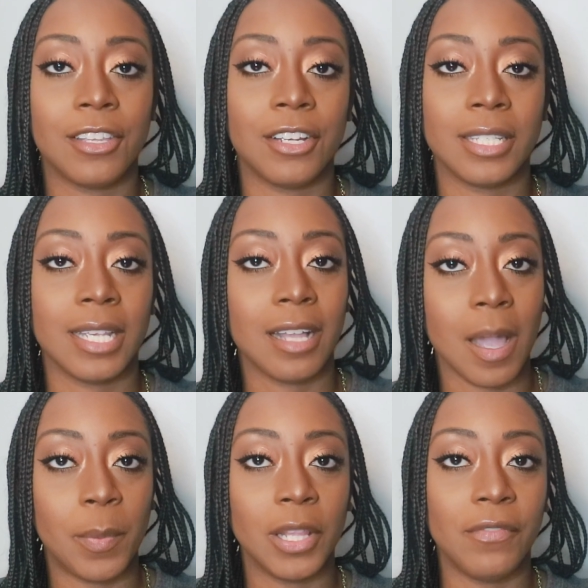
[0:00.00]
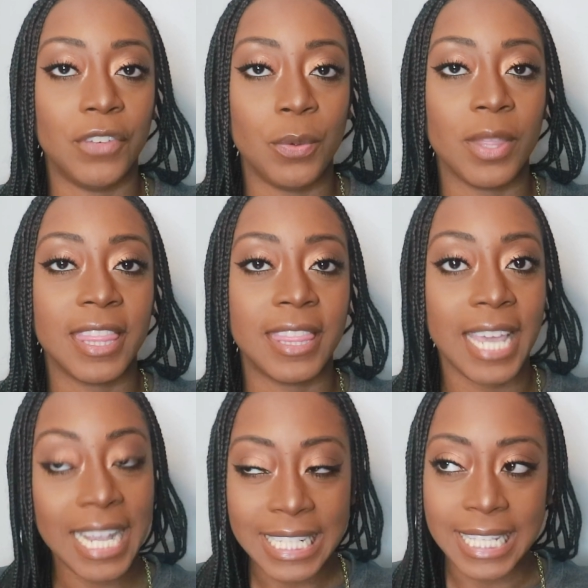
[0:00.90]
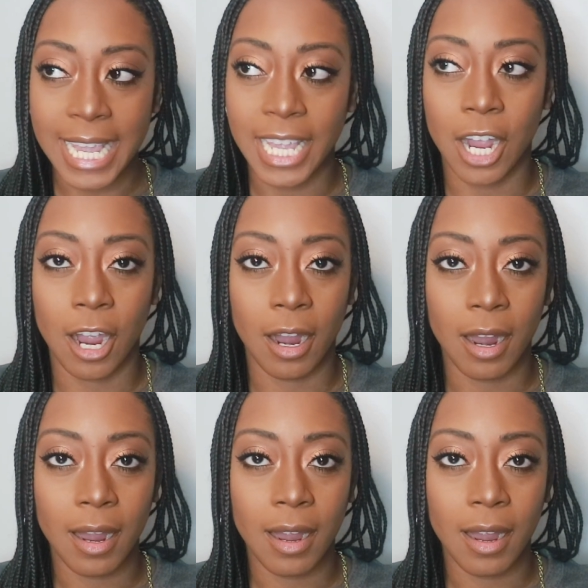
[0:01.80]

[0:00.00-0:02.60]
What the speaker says: there's a couple of new things here.